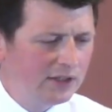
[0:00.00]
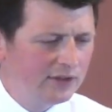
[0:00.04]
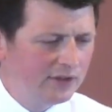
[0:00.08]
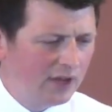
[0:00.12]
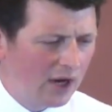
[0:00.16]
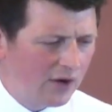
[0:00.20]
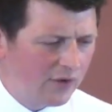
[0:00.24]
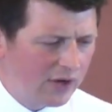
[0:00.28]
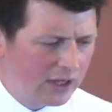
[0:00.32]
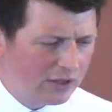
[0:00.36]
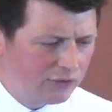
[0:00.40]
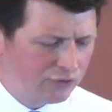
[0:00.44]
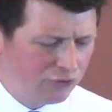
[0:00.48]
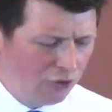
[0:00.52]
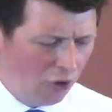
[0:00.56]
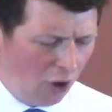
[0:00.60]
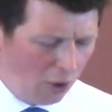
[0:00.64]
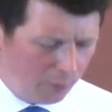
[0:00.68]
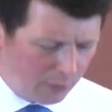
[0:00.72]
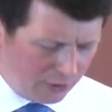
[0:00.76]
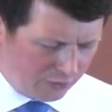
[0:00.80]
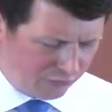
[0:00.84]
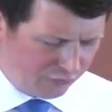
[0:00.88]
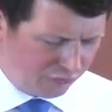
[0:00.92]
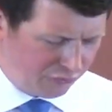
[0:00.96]
Derek
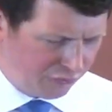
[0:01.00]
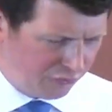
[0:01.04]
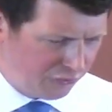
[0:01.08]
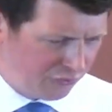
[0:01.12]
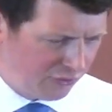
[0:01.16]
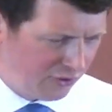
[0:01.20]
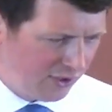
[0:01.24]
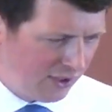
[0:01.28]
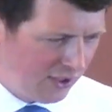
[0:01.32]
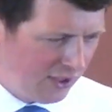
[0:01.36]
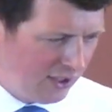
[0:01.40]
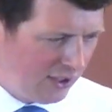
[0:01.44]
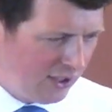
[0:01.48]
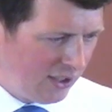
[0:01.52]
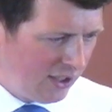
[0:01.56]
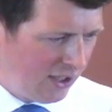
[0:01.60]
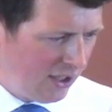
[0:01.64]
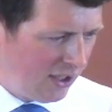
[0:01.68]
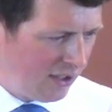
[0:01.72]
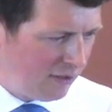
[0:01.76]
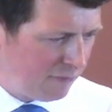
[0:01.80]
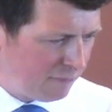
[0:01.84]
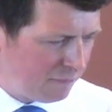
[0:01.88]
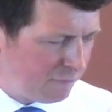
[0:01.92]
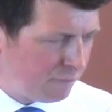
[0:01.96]
Thomas,
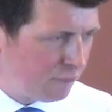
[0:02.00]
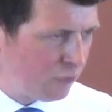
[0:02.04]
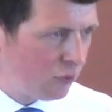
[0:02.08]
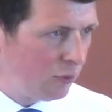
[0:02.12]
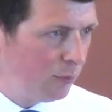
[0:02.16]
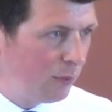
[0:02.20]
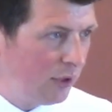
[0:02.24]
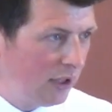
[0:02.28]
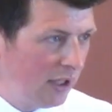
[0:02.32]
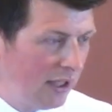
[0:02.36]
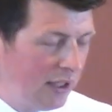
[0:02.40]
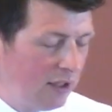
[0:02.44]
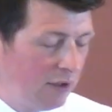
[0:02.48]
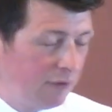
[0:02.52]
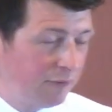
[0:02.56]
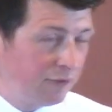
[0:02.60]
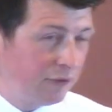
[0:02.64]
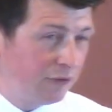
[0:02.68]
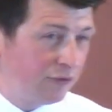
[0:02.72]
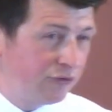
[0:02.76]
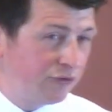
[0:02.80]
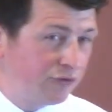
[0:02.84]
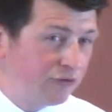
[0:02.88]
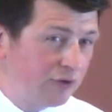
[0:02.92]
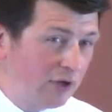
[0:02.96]
formerly of
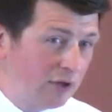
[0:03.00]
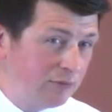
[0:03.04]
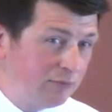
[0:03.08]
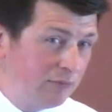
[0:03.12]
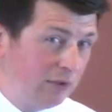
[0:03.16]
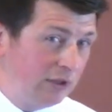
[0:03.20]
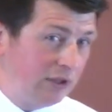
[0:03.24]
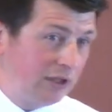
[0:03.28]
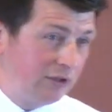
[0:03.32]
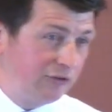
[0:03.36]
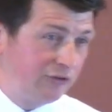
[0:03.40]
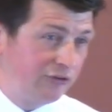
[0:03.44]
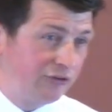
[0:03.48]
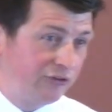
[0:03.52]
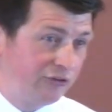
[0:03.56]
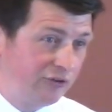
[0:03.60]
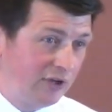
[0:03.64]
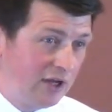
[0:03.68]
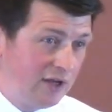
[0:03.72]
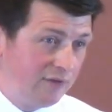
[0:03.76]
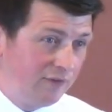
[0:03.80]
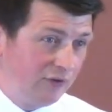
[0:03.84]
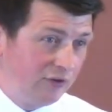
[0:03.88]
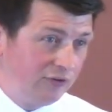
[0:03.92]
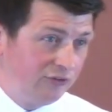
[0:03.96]
Stranmillis
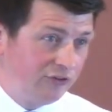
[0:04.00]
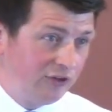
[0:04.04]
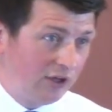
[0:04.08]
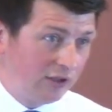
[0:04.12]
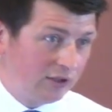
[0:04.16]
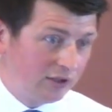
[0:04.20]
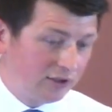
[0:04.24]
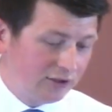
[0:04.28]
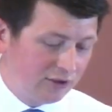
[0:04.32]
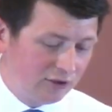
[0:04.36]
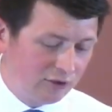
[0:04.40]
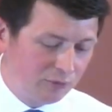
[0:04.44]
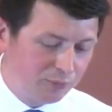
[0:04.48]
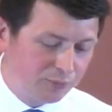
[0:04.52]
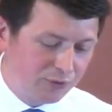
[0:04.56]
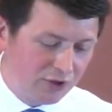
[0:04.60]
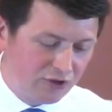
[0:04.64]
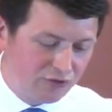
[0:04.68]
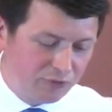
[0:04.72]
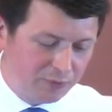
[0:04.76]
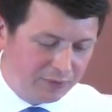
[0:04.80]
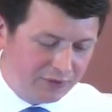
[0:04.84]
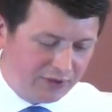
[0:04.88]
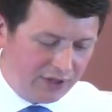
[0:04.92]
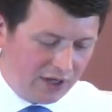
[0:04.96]
Evangelical
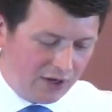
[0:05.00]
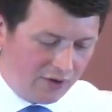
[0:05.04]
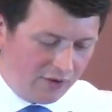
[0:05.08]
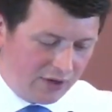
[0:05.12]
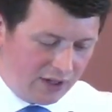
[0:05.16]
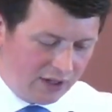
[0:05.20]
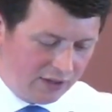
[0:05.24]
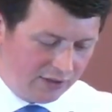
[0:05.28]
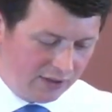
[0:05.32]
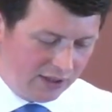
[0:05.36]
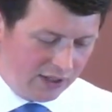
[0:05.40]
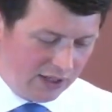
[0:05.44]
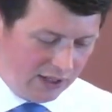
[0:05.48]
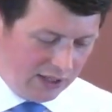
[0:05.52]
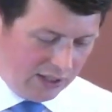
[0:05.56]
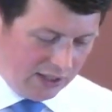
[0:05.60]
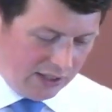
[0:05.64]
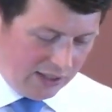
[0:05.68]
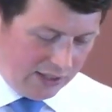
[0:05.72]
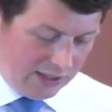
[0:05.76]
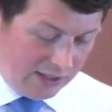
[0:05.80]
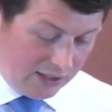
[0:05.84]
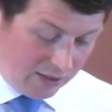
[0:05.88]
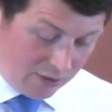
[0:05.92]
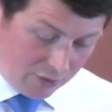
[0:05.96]
Presbyterian,
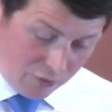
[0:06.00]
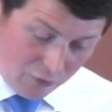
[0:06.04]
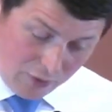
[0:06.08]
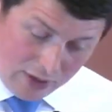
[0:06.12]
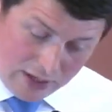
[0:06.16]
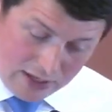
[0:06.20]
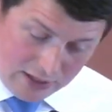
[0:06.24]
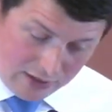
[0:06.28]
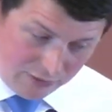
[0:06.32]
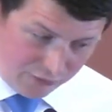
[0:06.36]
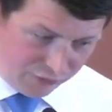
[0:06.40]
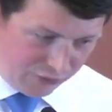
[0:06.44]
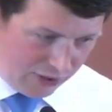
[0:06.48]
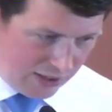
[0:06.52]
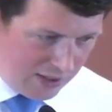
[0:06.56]
he agrees.